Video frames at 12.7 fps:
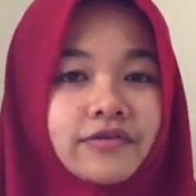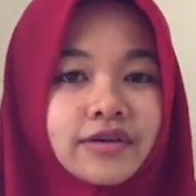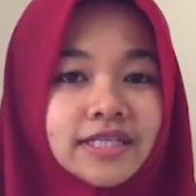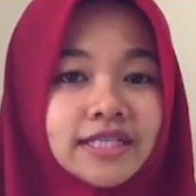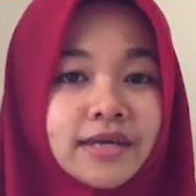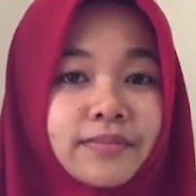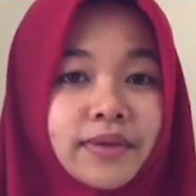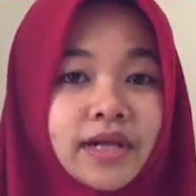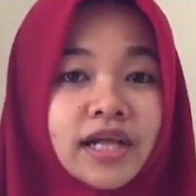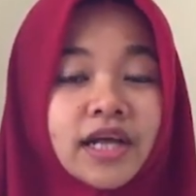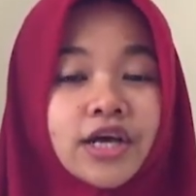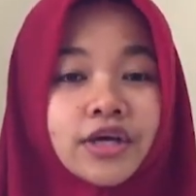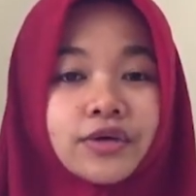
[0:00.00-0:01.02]
For
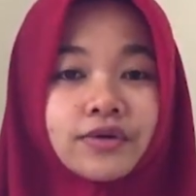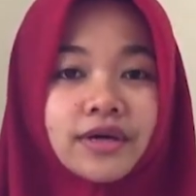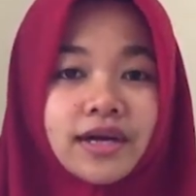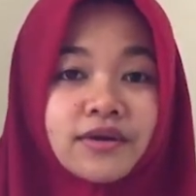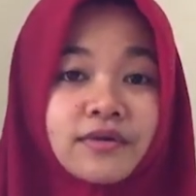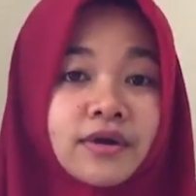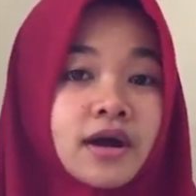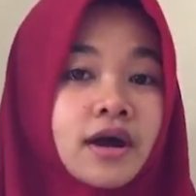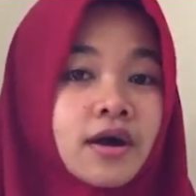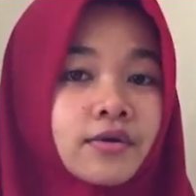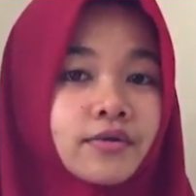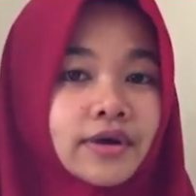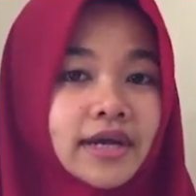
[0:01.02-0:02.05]
example, you can
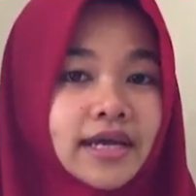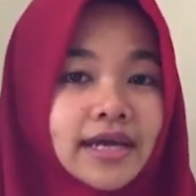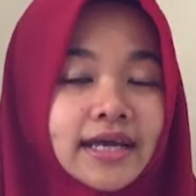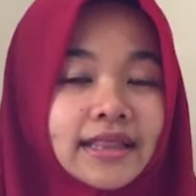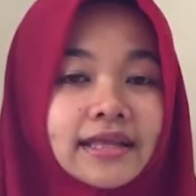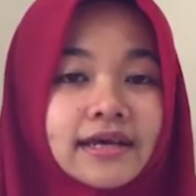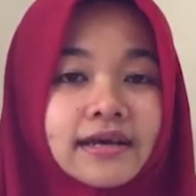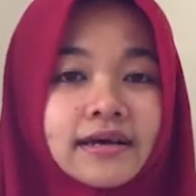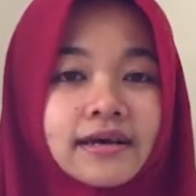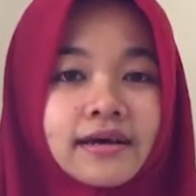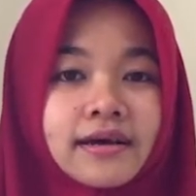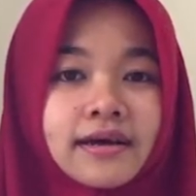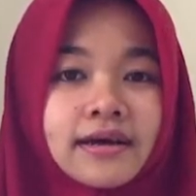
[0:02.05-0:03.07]
read
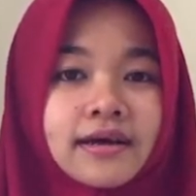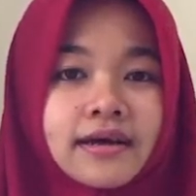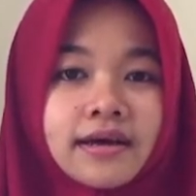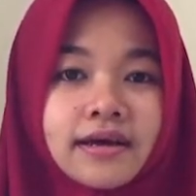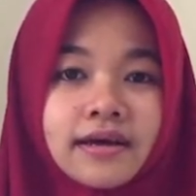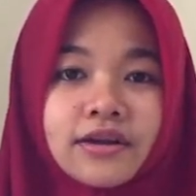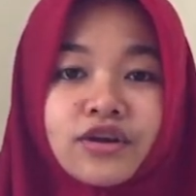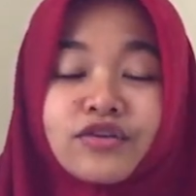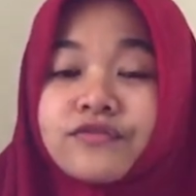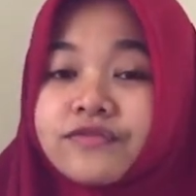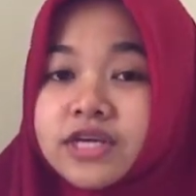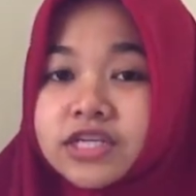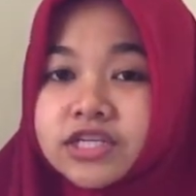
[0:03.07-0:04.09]

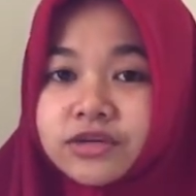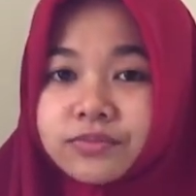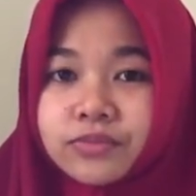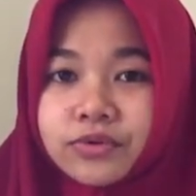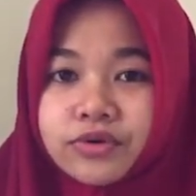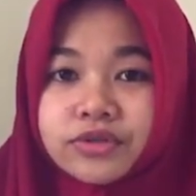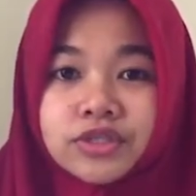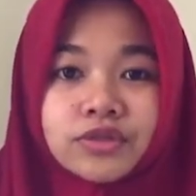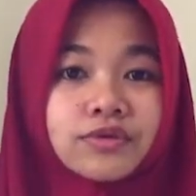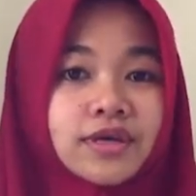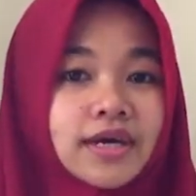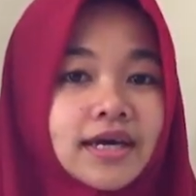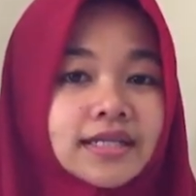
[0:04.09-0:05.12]
non-fiction books
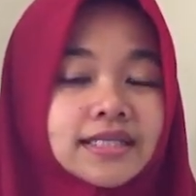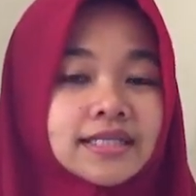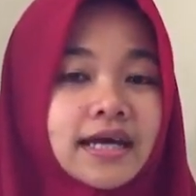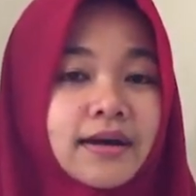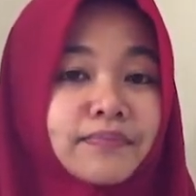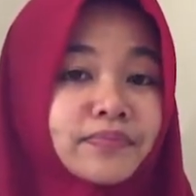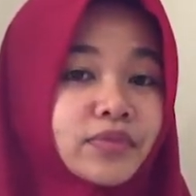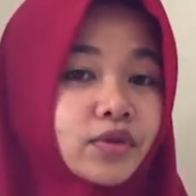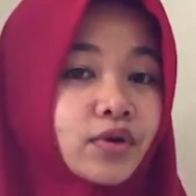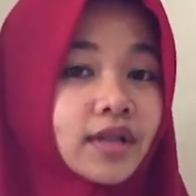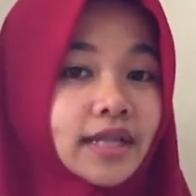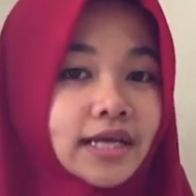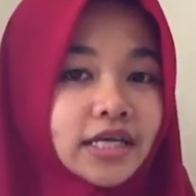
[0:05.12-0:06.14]
to get some
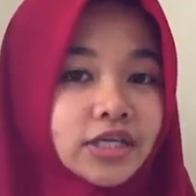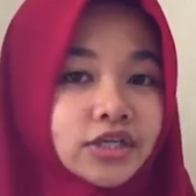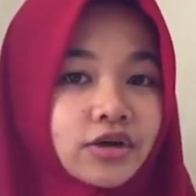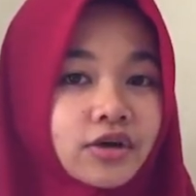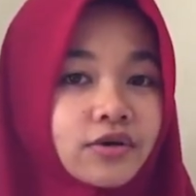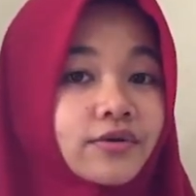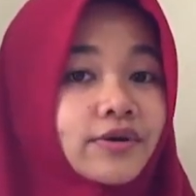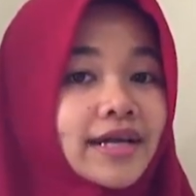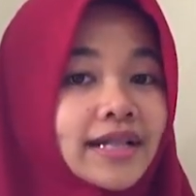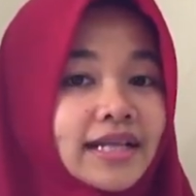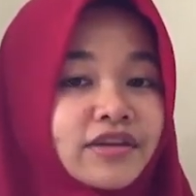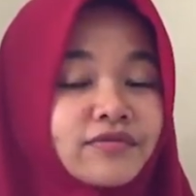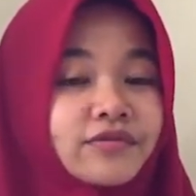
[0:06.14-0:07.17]
knowledge or
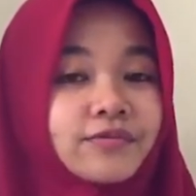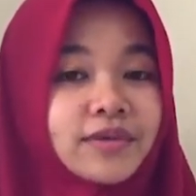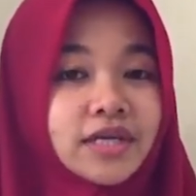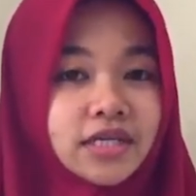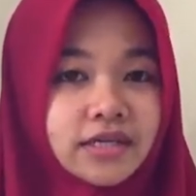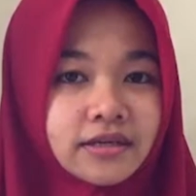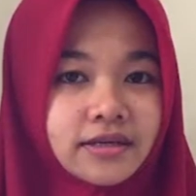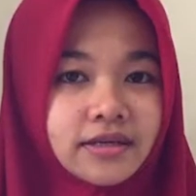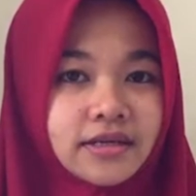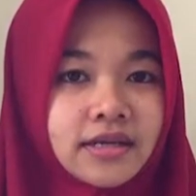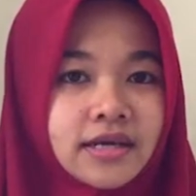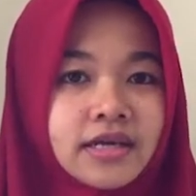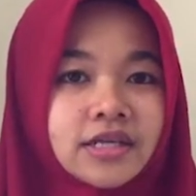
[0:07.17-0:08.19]
real information.
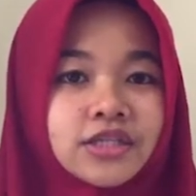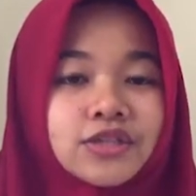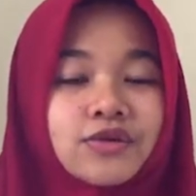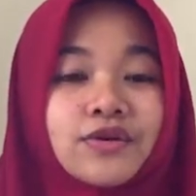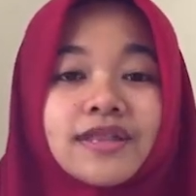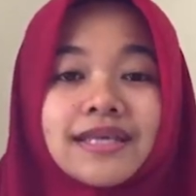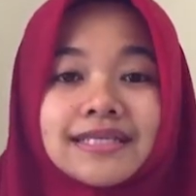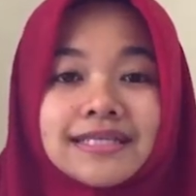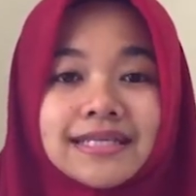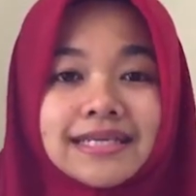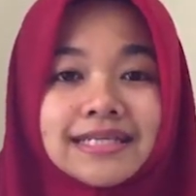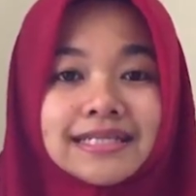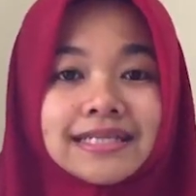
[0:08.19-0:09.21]
So
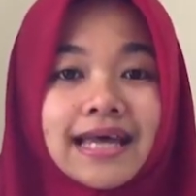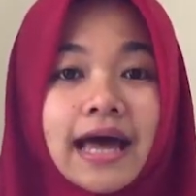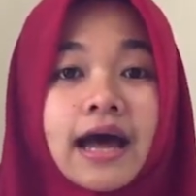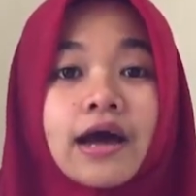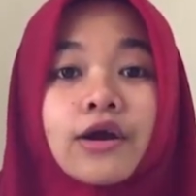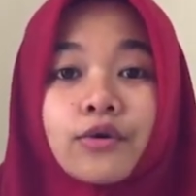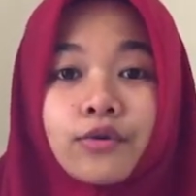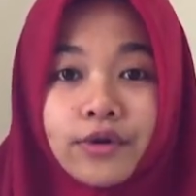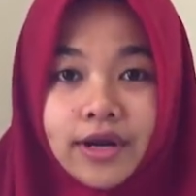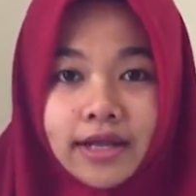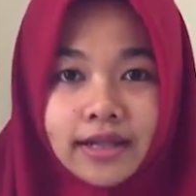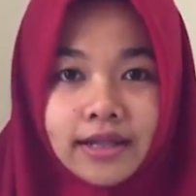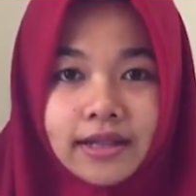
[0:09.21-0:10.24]
this is
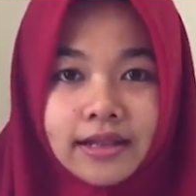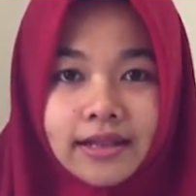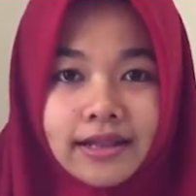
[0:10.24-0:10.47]
real.